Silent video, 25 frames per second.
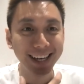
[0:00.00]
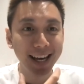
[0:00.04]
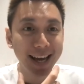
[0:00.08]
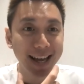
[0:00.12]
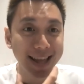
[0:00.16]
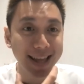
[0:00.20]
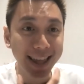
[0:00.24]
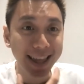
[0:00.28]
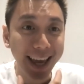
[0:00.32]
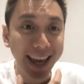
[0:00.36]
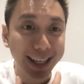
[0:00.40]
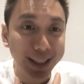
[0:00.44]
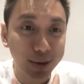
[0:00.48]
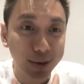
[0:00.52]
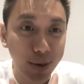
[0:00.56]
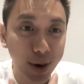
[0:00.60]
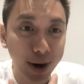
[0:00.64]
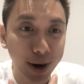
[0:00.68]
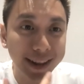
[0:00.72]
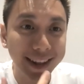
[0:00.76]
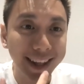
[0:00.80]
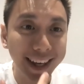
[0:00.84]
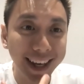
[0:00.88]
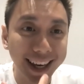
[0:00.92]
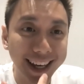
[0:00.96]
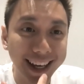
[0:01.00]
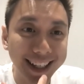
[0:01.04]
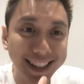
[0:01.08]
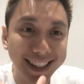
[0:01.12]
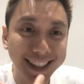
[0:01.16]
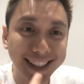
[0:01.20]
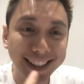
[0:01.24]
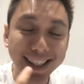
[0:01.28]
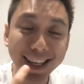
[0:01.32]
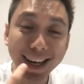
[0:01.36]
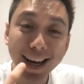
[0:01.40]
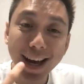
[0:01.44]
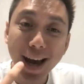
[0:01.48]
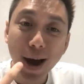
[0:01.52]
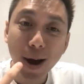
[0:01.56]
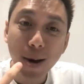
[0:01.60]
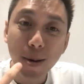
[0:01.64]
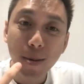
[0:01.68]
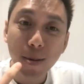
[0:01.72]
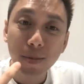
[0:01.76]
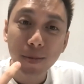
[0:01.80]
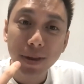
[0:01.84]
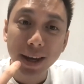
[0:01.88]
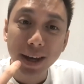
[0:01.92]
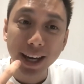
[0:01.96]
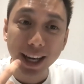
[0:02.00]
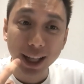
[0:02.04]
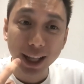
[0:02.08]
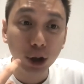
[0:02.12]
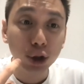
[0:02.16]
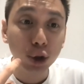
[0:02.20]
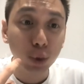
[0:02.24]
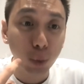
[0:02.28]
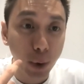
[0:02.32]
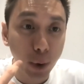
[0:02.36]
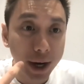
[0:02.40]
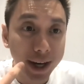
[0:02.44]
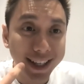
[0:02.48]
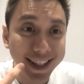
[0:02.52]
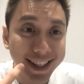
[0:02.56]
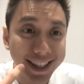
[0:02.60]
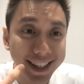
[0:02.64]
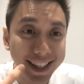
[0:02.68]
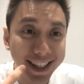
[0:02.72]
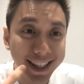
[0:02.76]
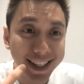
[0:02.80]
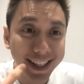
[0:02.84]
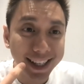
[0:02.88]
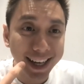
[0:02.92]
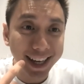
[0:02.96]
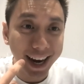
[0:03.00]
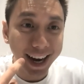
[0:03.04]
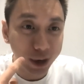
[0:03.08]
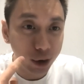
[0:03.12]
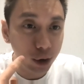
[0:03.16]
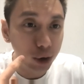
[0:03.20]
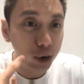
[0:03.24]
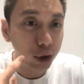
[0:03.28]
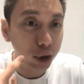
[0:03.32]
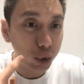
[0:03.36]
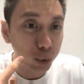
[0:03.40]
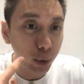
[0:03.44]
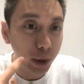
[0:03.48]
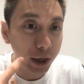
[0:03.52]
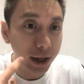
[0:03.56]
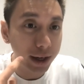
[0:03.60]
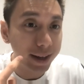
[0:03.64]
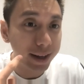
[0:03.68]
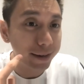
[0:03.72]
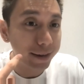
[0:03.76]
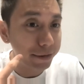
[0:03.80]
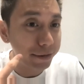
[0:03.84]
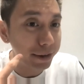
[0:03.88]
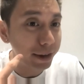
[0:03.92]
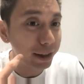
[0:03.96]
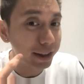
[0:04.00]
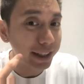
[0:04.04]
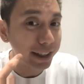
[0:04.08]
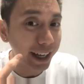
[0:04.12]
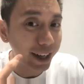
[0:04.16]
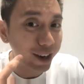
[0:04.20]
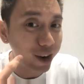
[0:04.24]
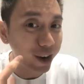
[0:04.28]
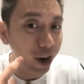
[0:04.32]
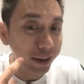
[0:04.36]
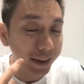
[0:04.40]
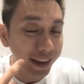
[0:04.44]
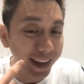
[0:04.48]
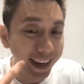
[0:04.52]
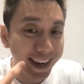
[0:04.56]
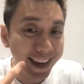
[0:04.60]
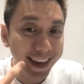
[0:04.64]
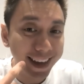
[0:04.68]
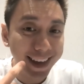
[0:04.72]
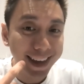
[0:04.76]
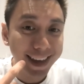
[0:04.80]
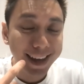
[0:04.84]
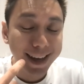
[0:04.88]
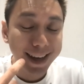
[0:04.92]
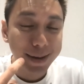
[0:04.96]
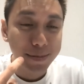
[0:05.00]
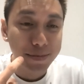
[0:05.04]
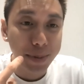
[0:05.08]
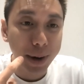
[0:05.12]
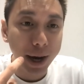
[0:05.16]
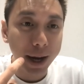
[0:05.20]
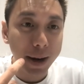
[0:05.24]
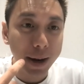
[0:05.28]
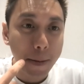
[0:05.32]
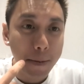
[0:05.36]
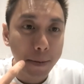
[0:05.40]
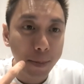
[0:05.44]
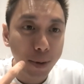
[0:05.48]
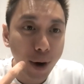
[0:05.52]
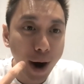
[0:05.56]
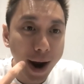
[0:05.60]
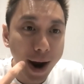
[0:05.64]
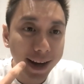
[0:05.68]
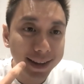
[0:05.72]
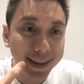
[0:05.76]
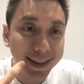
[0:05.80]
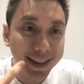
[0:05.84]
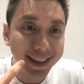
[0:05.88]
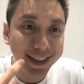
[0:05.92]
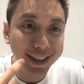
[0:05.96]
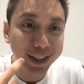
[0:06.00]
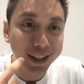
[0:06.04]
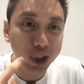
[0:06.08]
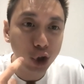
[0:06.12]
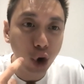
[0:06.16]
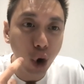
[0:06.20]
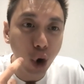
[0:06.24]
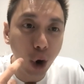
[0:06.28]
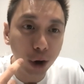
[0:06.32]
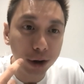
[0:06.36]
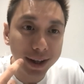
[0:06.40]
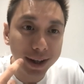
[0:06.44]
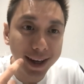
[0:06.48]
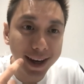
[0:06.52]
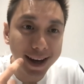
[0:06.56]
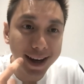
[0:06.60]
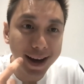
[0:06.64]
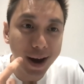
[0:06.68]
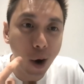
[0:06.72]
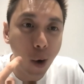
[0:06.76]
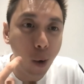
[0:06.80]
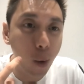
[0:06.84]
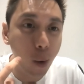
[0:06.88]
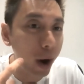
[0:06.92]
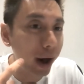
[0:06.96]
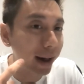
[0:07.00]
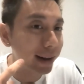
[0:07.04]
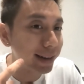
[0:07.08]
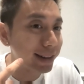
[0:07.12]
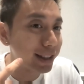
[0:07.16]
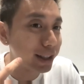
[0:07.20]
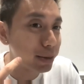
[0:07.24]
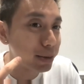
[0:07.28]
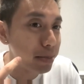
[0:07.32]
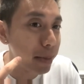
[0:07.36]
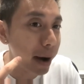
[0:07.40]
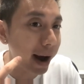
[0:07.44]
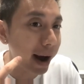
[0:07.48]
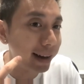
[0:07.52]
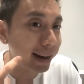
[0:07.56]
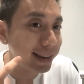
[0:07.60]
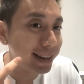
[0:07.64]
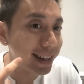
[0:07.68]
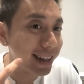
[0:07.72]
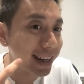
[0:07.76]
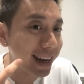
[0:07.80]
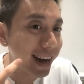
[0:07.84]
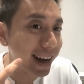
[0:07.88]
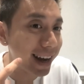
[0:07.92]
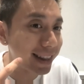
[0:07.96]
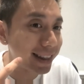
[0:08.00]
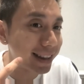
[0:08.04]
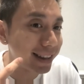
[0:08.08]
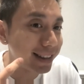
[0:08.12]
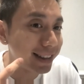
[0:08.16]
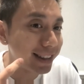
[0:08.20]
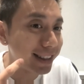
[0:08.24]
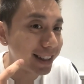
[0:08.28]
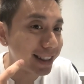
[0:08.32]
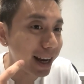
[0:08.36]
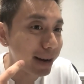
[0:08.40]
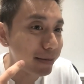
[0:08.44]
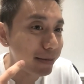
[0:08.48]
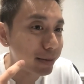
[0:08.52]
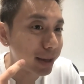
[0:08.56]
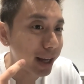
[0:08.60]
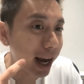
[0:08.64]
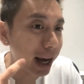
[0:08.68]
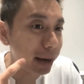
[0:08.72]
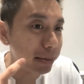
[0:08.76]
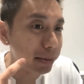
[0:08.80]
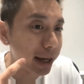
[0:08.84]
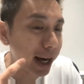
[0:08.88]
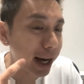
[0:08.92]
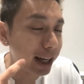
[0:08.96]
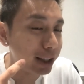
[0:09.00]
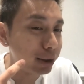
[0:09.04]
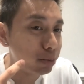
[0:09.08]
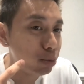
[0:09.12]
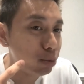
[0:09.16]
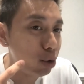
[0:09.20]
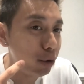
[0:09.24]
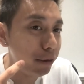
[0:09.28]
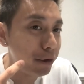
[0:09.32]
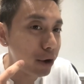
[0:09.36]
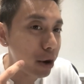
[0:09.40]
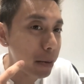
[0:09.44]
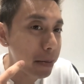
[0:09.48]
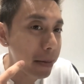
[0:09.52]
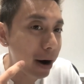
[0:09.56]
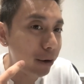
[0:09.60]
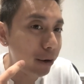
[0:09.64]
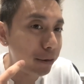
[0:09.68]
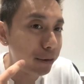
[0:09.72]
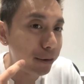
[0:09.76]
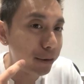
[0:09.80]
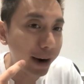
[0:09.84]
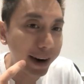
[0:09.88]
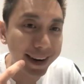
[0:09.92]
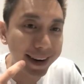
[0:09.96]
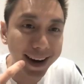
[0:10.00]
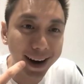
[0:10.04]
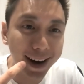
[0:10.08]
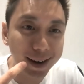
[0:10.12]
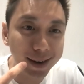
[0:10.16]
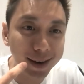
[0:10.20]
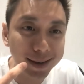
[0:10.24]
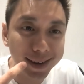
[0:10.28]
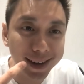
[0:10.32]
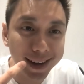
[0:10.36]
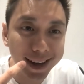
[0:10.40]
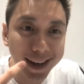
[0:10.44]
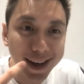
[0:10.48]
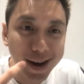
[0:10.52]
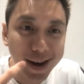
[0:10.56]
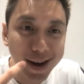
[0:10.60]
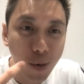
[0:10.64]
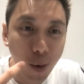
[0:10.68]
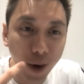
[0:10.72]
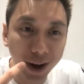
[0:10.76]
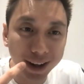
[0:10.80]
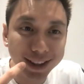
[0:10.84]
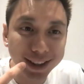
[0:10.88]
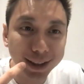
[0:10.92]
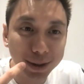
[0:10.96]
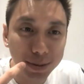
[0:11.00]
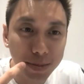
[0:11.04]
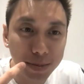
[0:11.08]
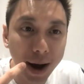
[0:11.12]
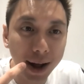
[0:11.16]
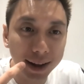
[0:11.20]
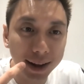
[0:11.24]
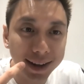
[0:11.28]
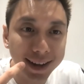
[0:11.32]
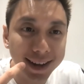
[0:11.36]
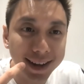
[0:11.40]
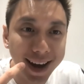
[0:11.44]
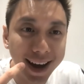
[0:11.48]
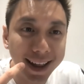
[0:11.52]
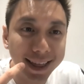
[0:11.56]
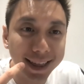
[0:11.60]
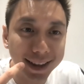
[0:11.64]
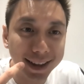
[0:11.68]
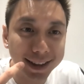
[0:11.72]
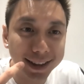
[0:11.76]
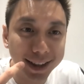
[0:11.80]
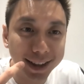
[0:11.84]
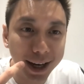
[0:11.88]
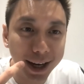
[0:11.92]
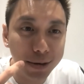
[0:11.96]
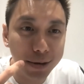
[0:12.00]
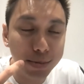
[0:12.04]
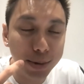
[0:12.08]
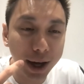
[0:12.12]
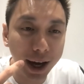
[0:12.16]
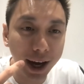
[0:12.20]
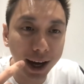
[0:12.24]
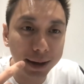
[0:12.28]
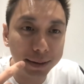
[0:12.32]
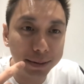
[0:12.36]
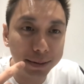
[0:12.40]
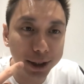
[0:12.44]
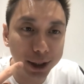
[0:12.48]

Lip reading: Next one is, it looks weird. I know it looks weird. It feels psychotic. But practice talking while smiling at the same time. Guys, move your mouth right now while smiling at the same time.